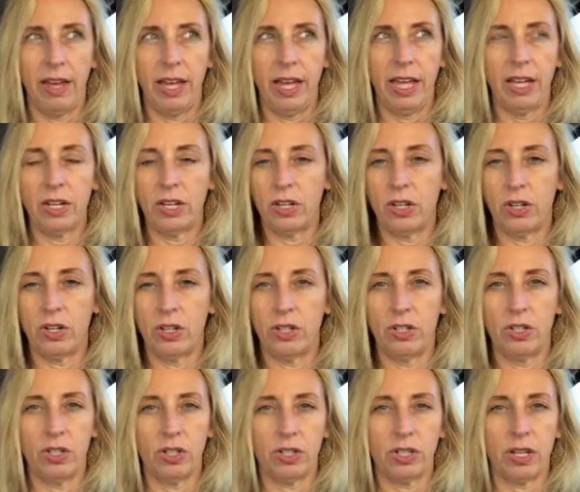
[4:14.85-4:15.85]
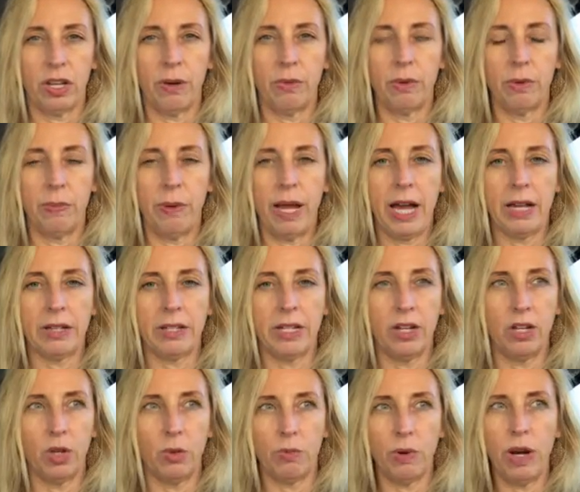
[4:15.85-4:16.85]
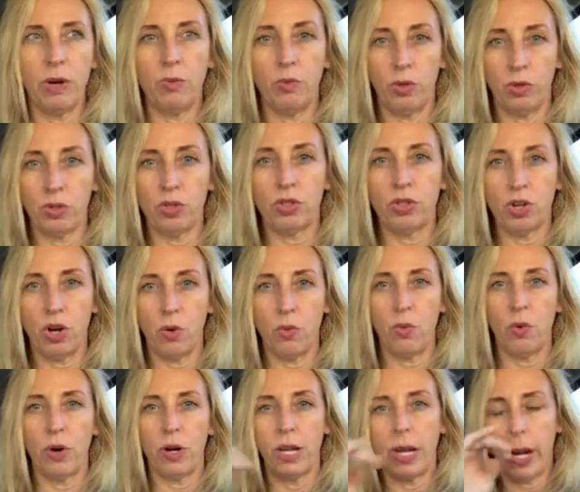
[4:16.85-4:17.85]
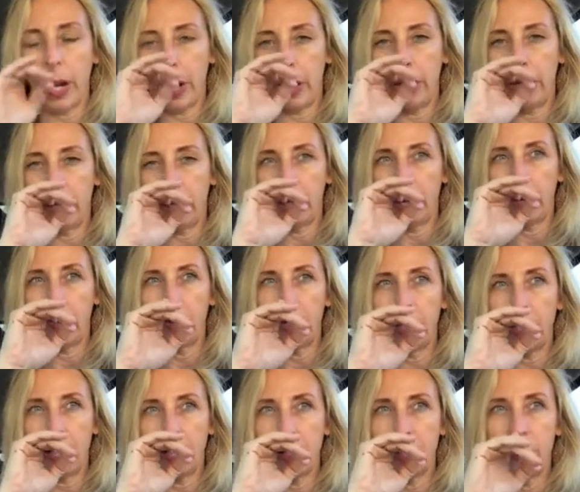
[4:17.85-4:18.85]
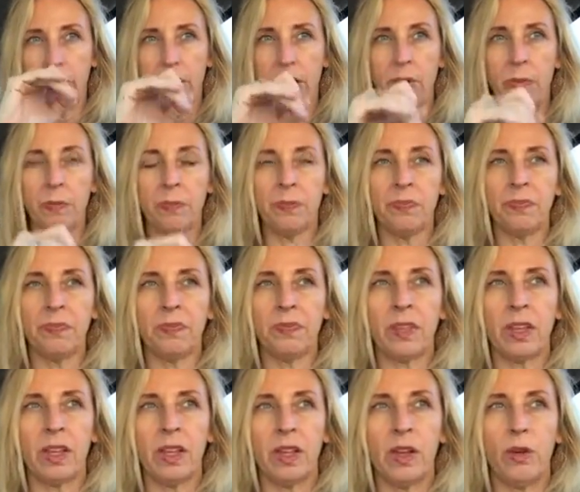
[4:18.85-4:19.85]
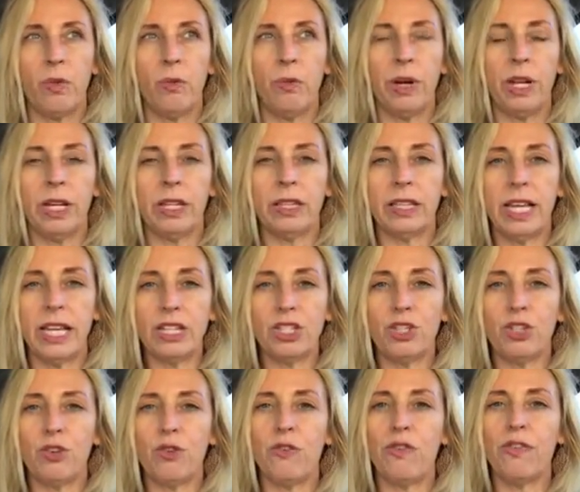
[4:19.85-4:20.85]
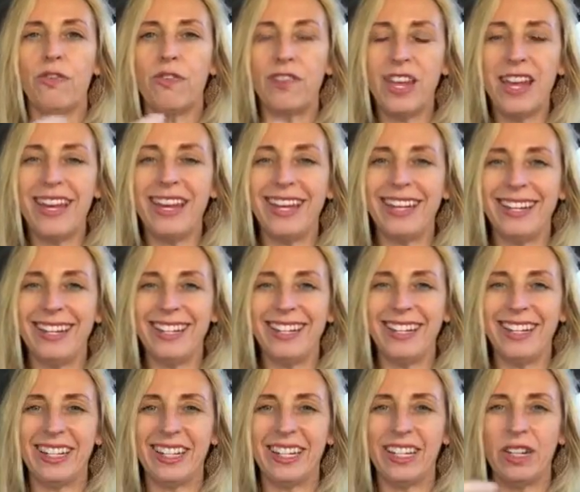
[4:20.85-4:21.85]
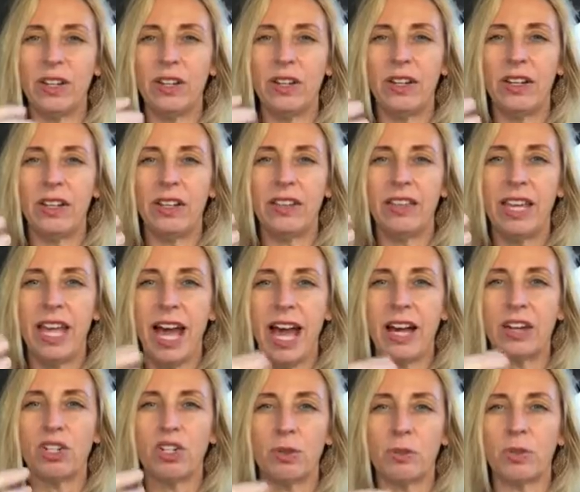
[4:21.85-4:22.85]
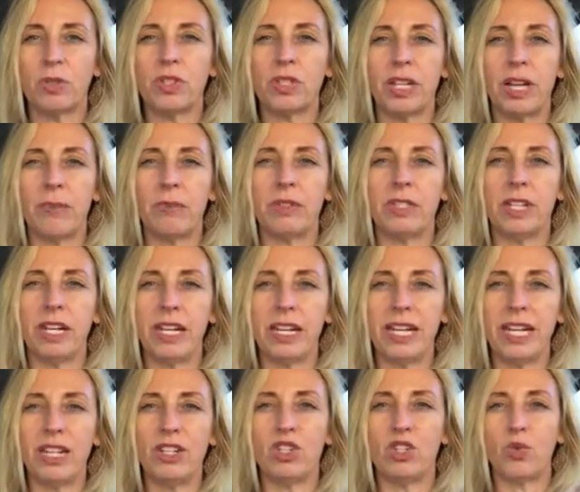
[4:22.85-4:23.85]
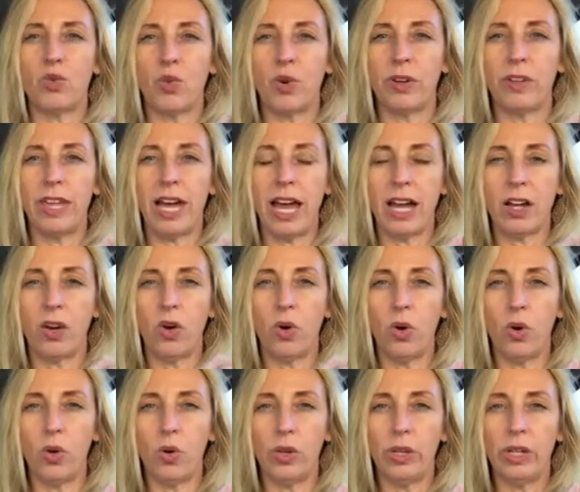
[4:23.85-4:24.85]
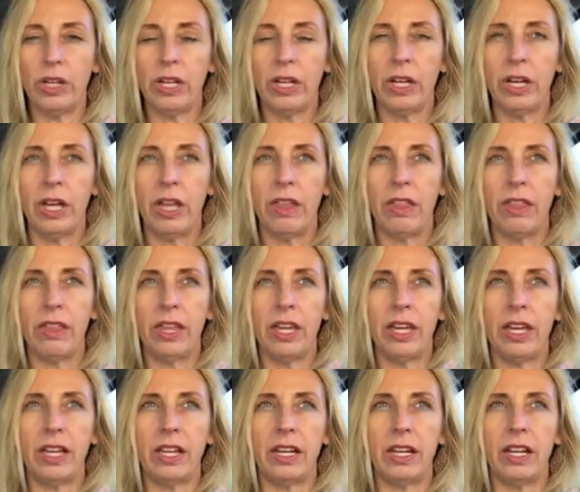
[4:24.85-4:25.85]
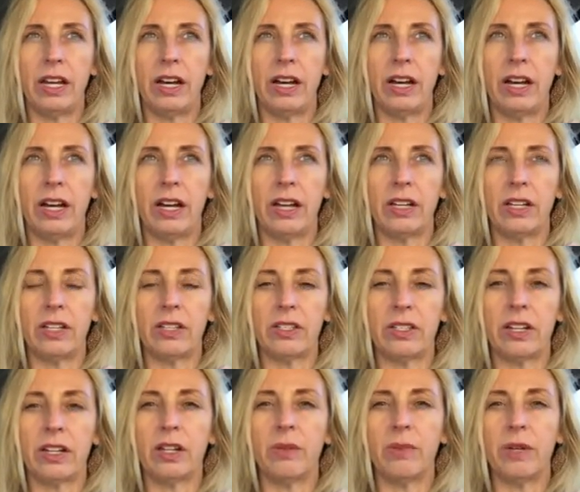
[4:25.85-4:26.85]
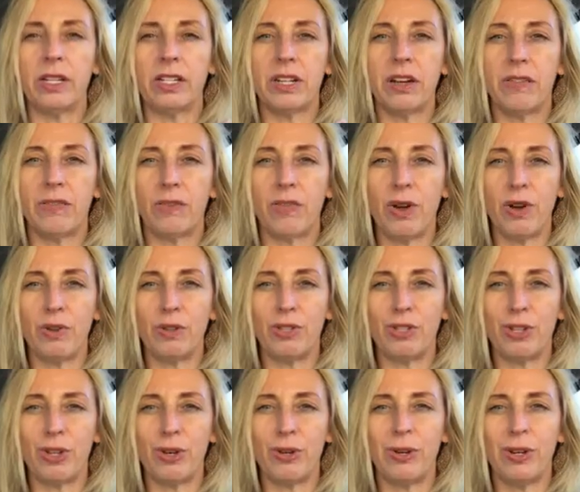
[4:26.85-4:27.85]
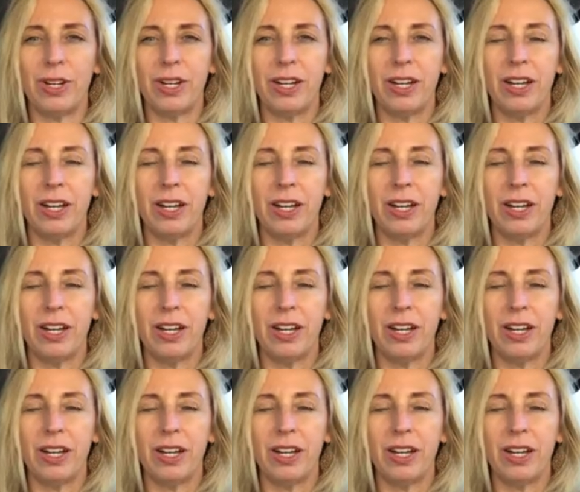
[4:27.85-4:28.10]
it can just come to pass. Now your brain will start working on it like we talked about, but unless you feed it the actionable steps that it needs toward that goal, then it's going to be a tough road. So